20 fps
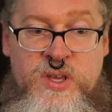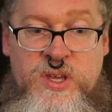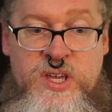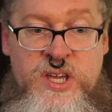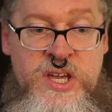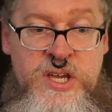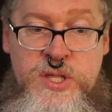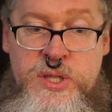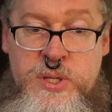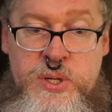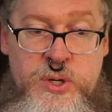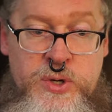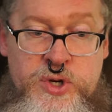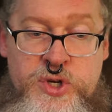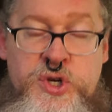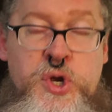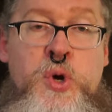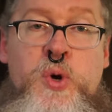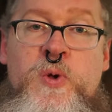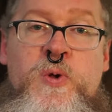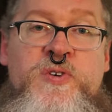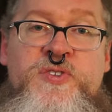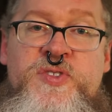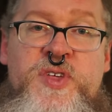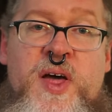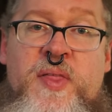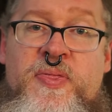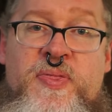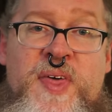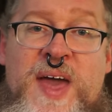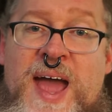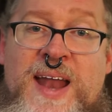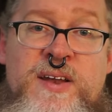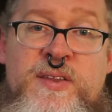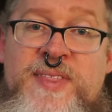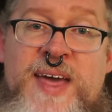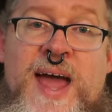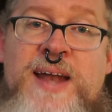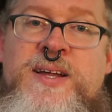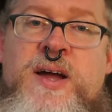either shows that,
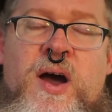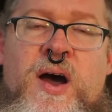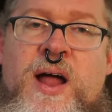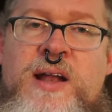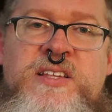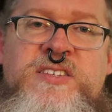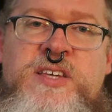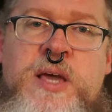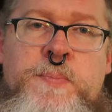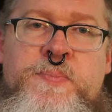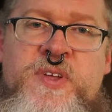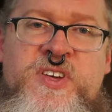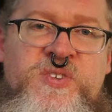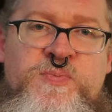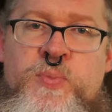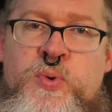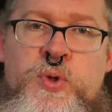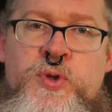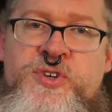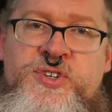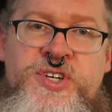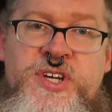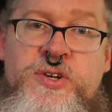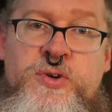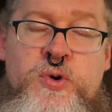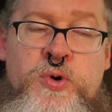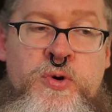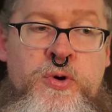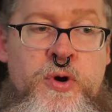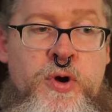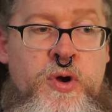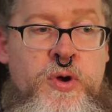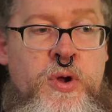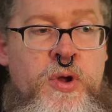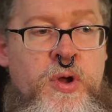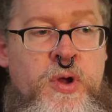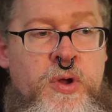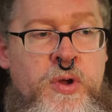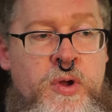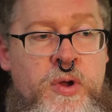that that concept is bullshit or
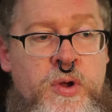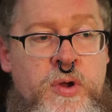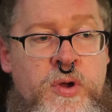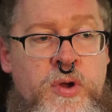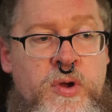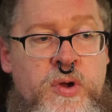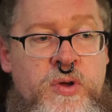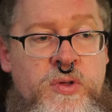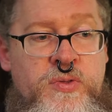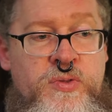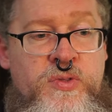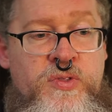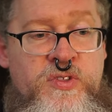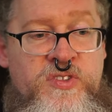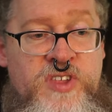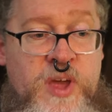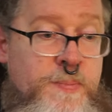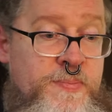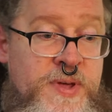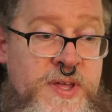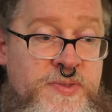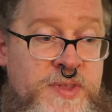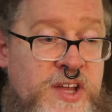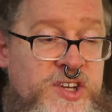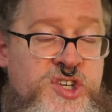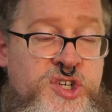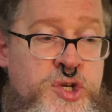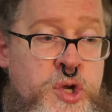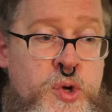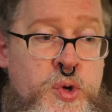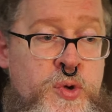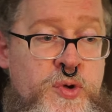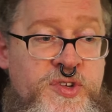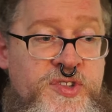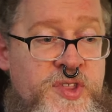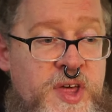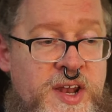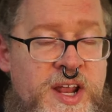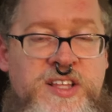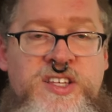something that
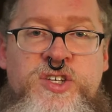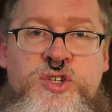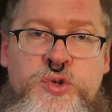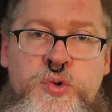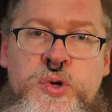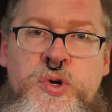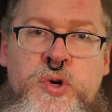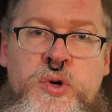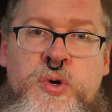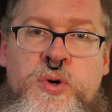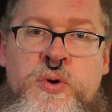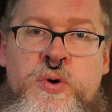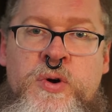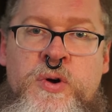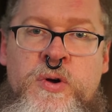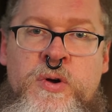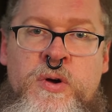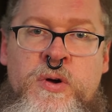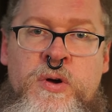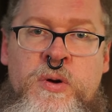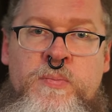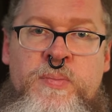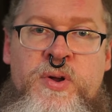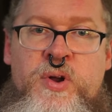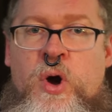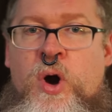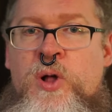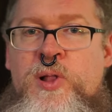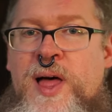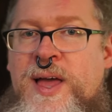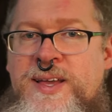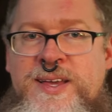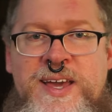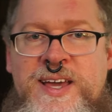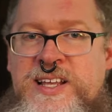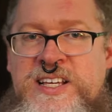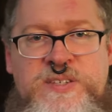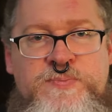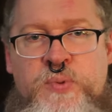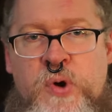shows that it's true. But all I
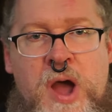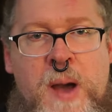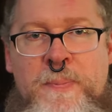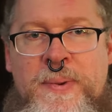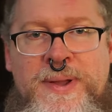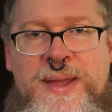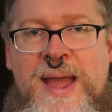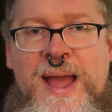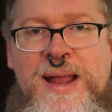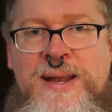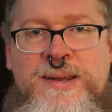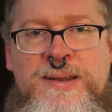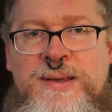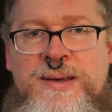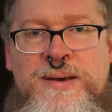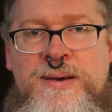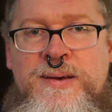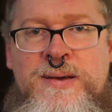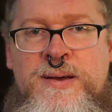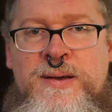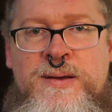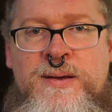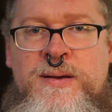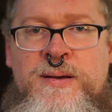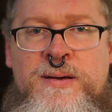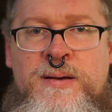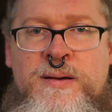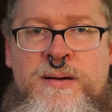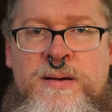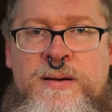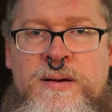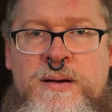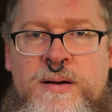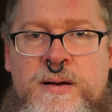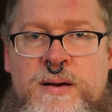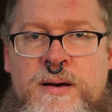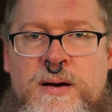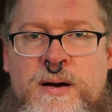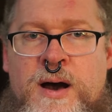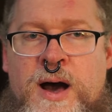get is propaganda
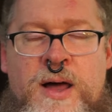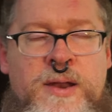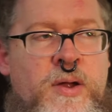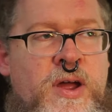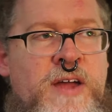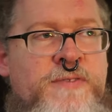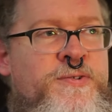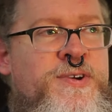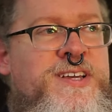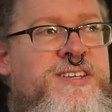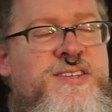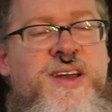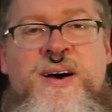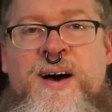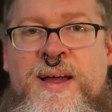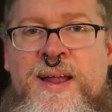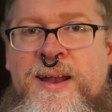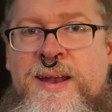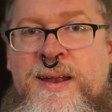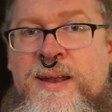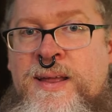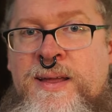on every side.